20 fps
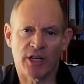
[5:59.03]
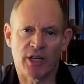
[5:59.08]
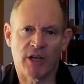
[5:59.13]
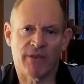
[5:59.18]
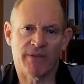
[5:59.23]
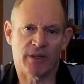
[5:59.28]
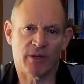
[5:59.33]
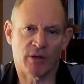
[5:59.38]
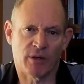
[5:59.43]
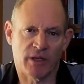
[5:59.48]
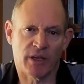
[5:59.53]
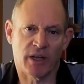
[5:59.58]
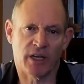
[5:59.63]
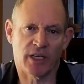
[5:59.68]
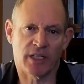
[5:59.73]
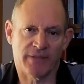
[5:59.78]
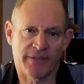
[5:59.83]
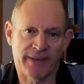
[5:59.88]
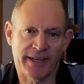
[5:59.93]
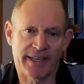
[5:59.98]
if you look at
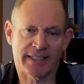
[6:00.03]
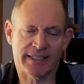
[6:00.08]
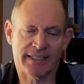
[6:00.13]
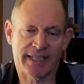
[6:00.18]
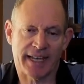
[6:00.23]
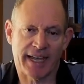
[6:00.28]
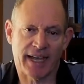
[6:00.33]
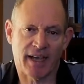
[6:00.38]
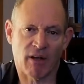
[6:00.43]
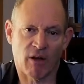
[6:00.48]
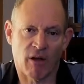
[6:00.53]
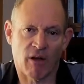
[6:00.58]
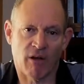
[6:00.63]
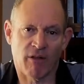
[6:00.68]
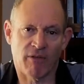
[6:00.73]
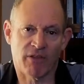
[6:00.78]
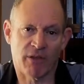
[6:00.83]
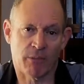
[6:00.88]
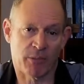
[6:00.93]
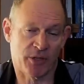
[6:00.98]
those figures there,
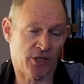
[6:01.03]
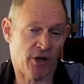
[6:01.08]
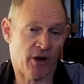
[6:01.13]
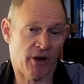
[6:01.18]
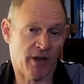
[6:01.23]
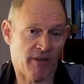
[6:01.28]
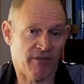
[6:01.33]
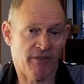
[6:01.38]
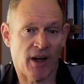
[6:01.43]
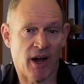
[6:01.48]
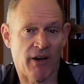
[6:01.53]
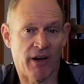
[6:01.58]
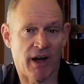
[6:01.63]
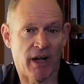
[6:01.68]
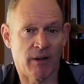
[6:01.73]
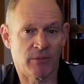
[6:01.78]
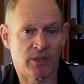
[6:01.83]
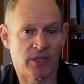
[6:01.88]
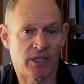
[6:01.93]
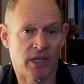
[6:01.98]
of the majority of
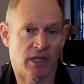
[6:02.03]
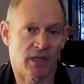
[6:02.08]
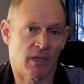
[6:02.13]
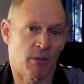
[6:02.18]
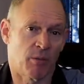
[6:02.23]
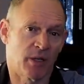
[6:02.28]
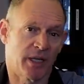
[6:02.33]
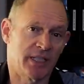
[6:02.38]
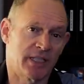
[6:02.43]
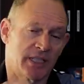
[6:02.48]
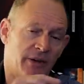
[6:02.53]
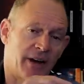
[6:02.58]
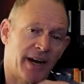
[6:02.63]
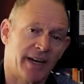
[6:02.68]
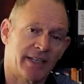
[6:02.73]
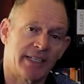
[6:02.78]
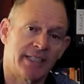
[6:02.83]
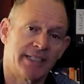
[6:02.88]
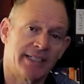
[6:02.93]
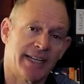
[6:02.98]
firearms that the police are
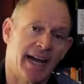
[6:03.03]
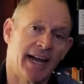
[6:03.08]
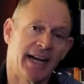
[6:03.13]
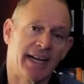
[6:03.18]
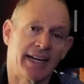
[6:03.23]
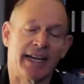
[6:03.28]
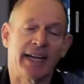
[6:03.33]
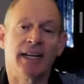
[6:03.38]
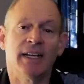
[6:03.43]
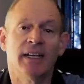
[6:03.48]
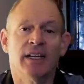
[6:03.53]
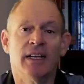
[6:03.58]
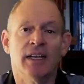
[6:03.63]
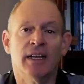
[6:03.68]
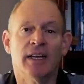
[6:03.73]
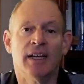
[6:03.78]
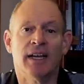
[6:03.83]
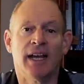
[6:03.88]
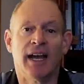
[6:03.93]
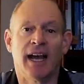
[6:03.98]
actually targeting
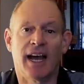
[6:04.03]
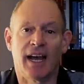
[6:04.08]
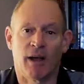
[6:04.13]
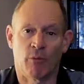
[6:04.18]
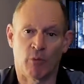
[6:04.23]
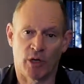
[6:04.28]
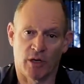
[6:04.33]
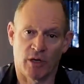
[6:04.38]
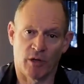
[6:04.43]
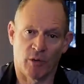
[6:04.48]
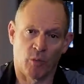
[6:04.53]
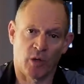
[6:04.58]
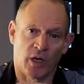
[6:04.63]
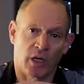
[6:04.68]
and would